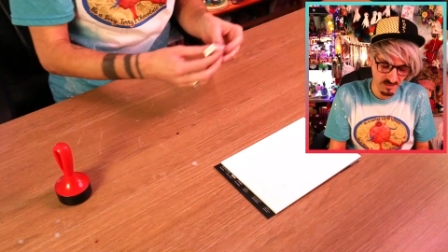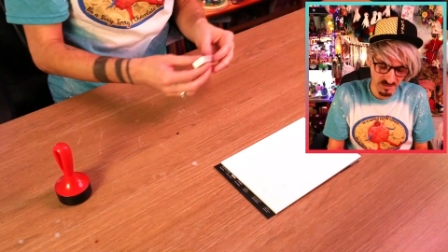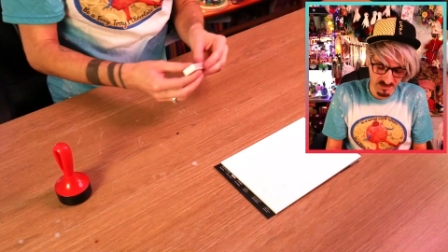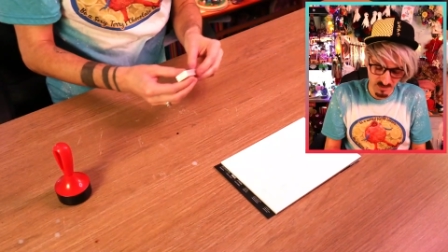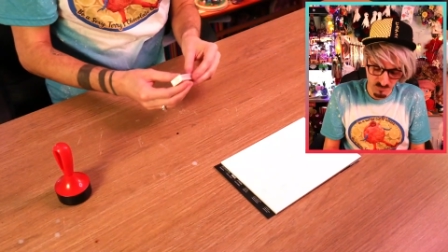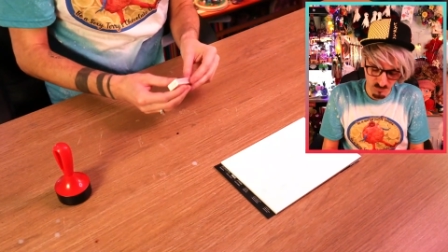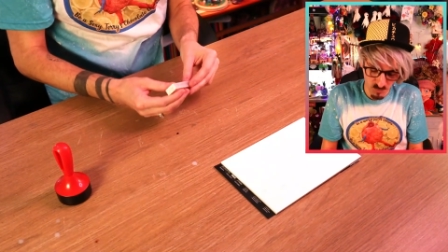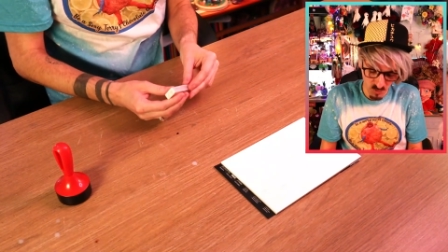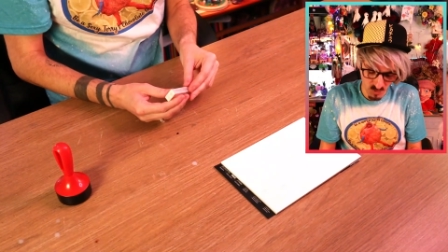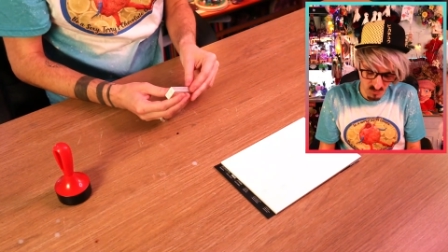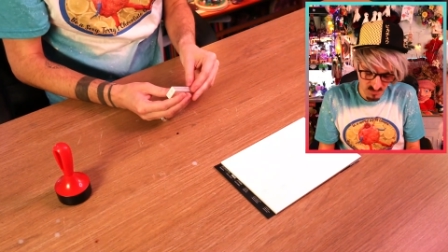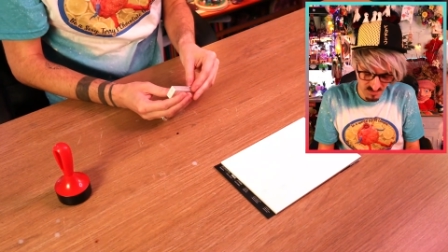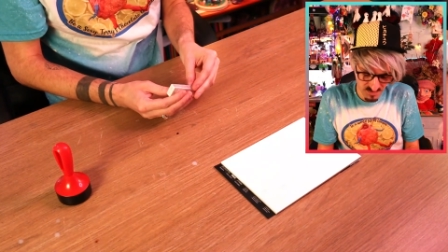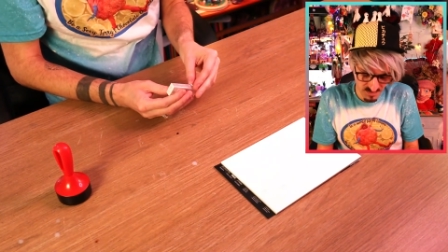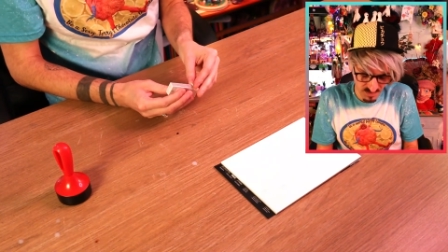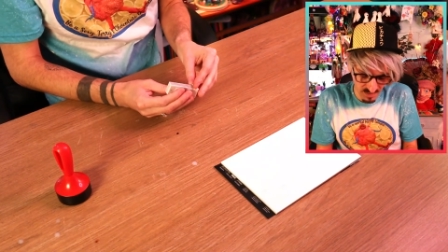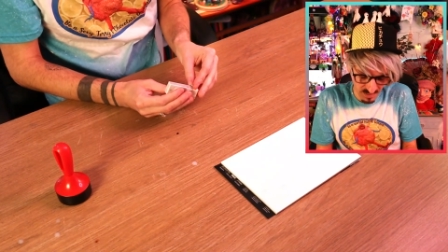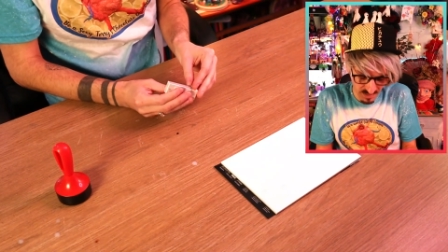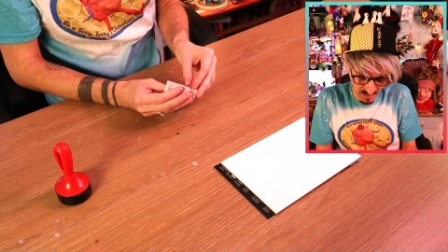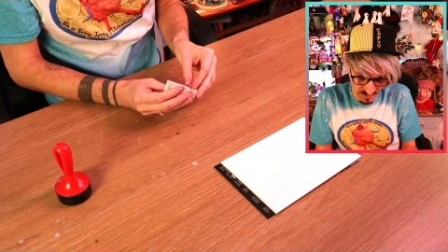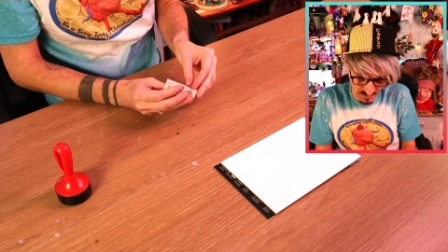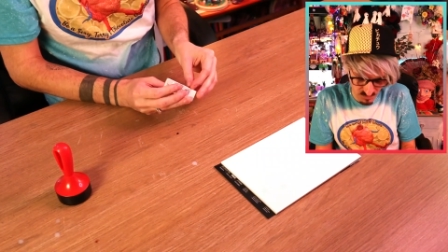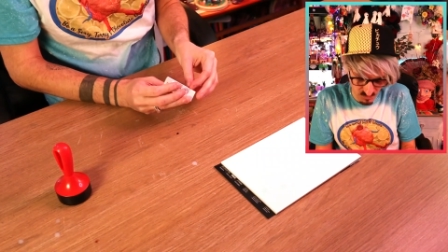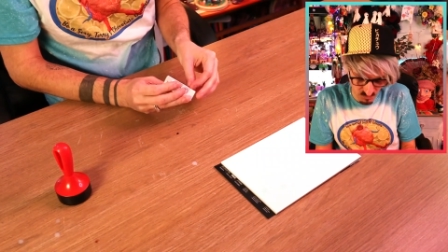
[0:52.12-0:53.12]
think the person
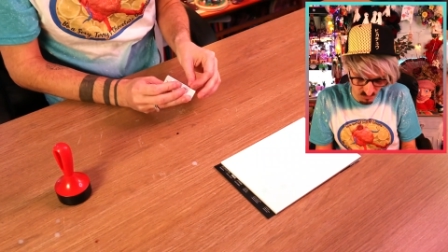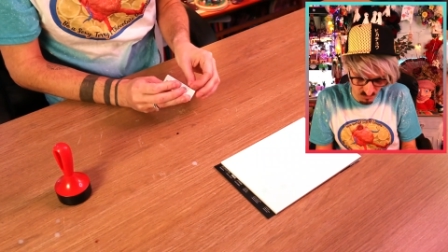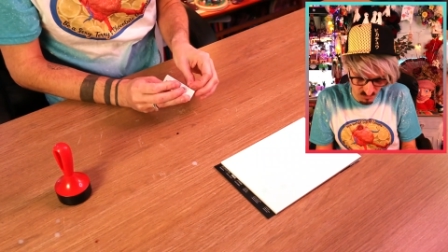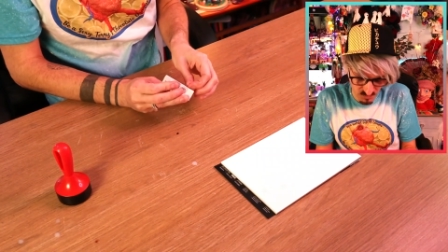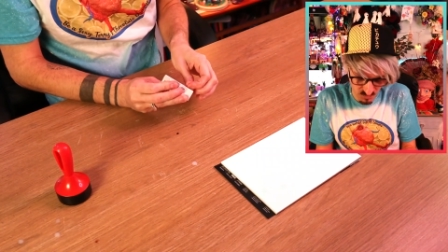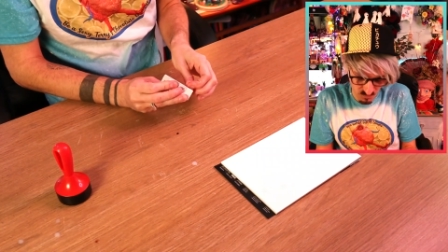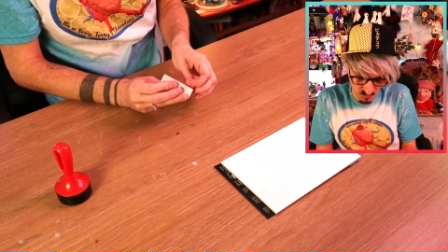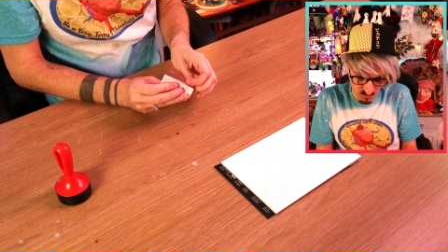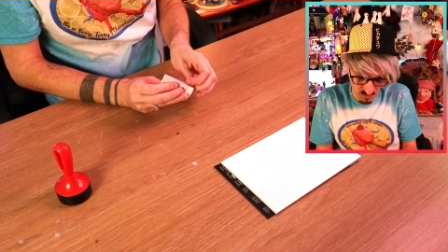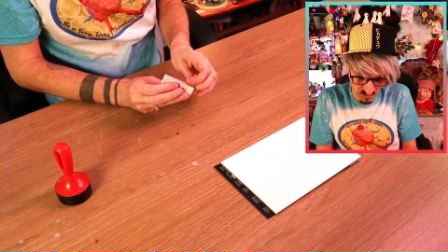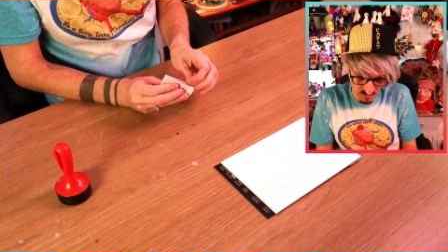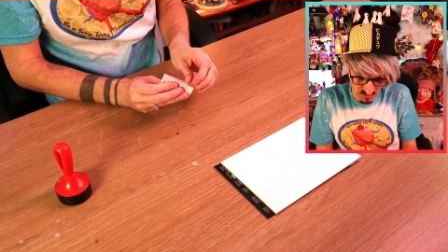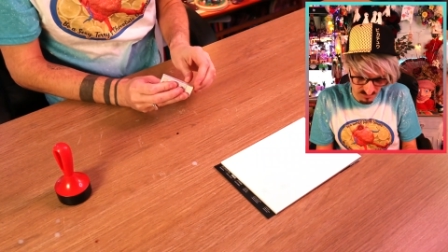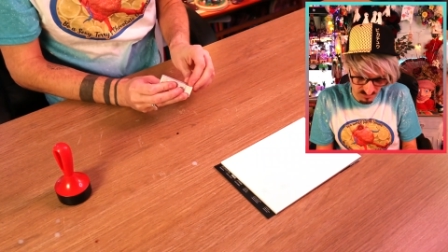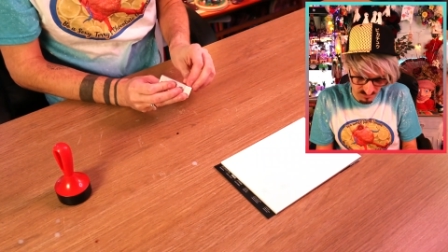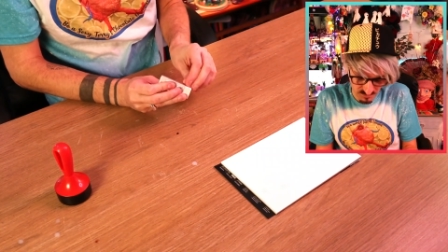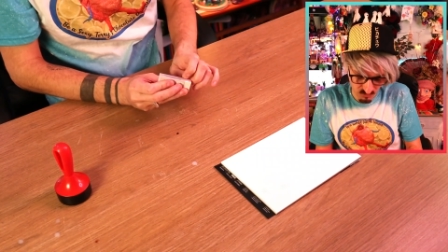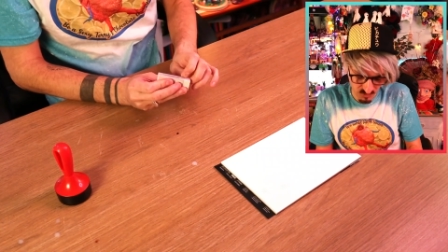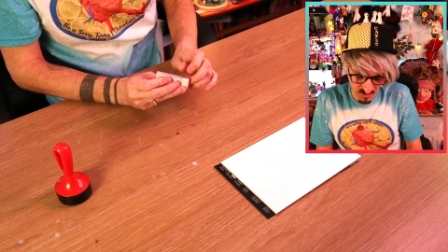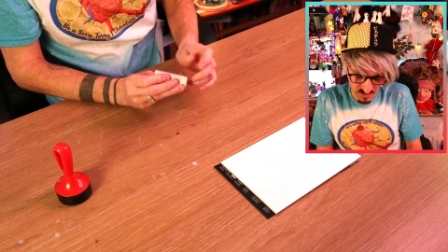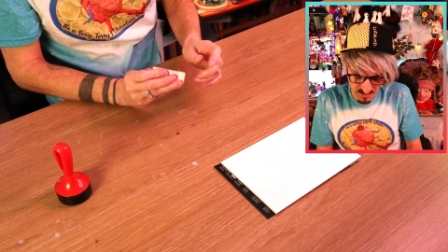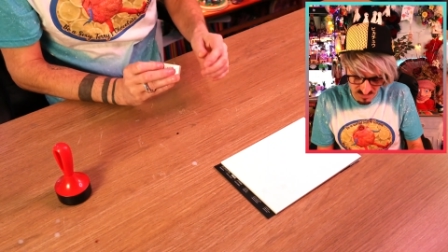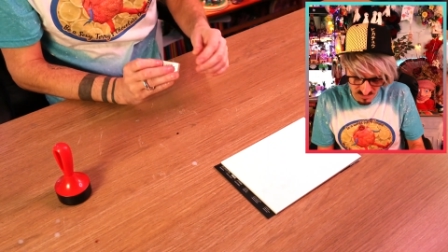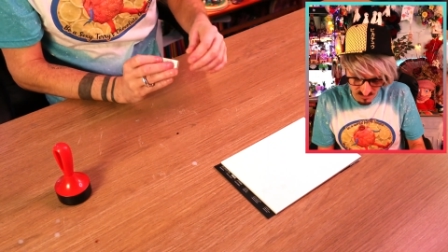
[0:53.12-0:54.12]
I saw do it
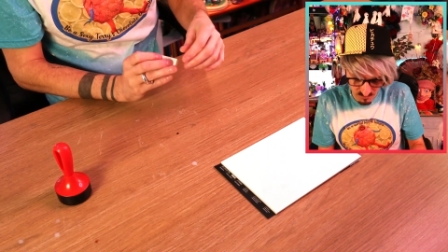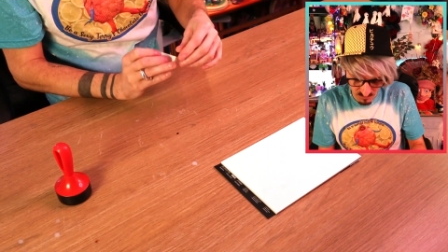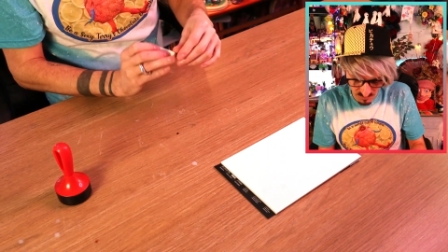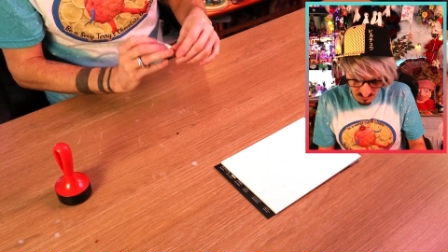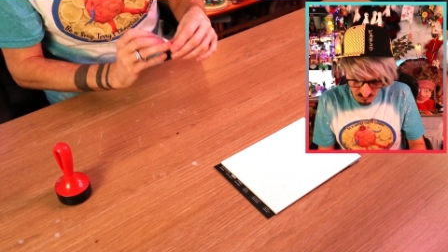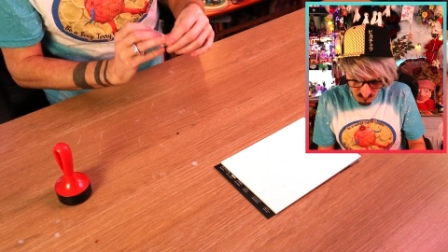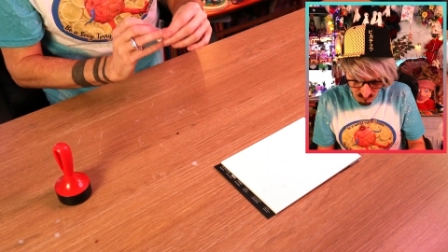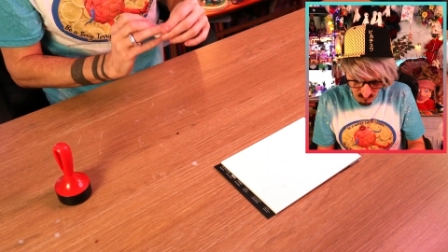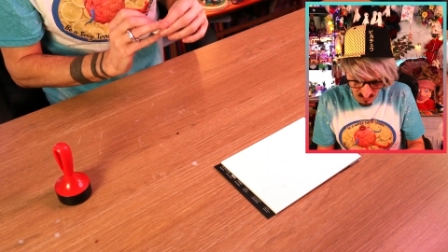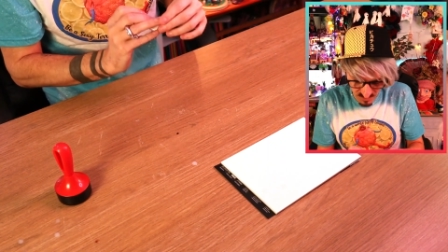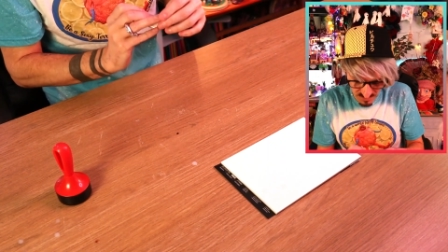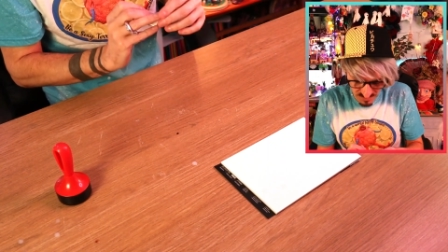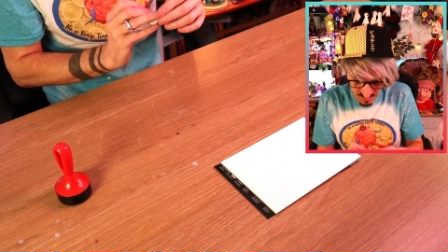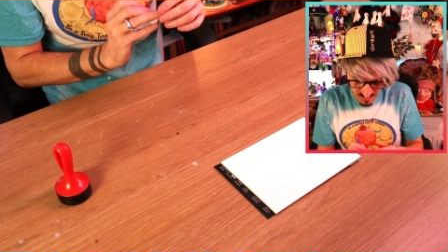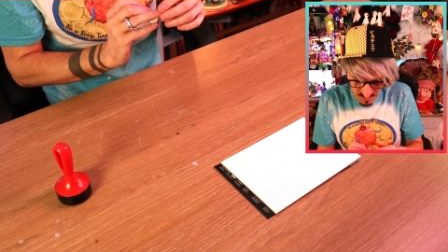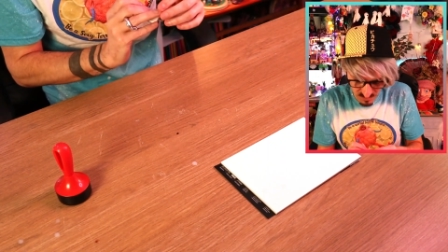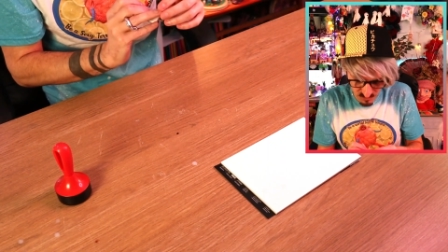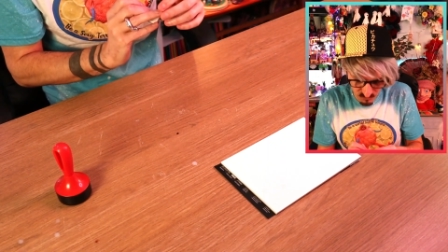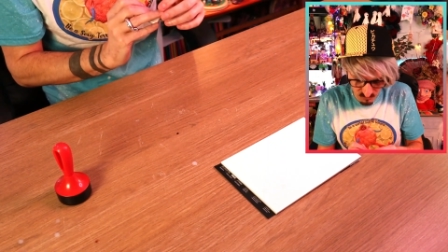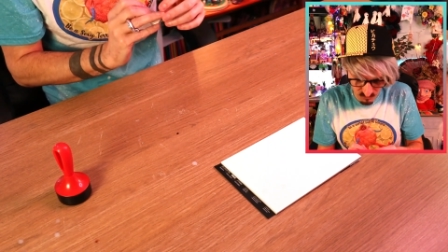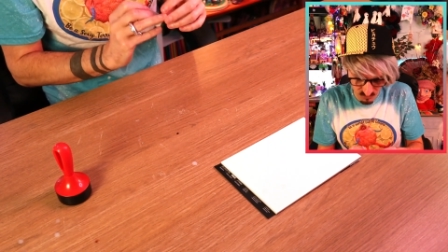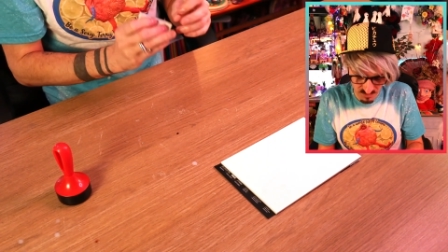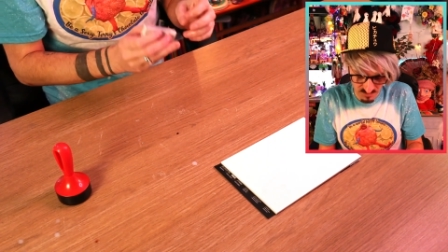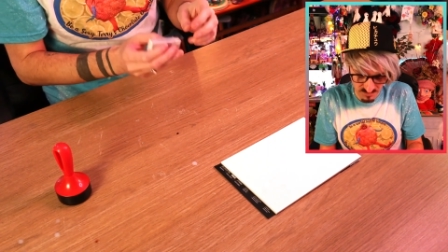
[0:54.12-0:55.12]
created some like really
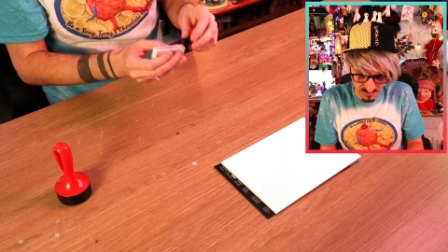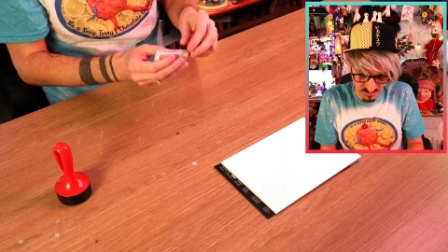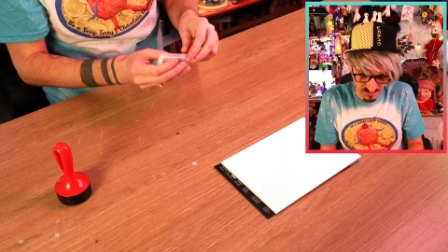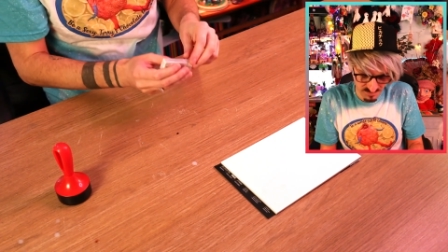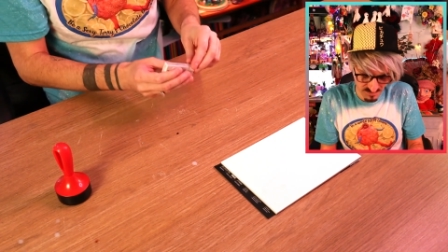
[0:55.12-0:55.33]
intricate